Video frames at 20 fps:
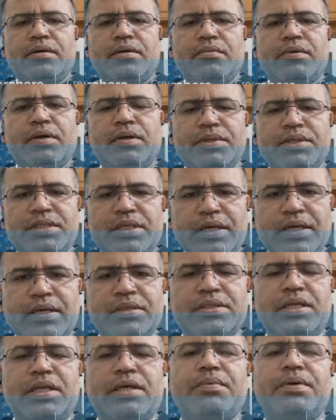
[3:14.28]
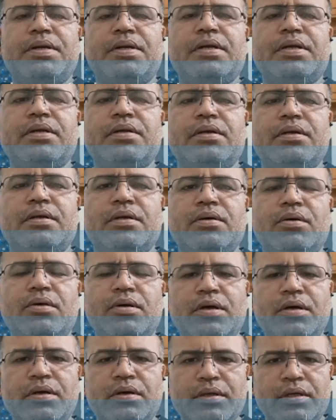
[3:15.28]
will be celebrating
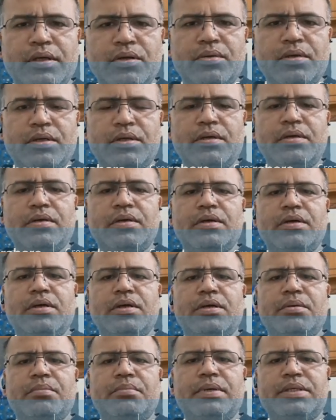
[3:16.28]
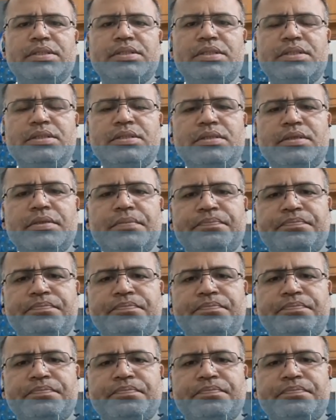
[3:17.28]
on a regular basis.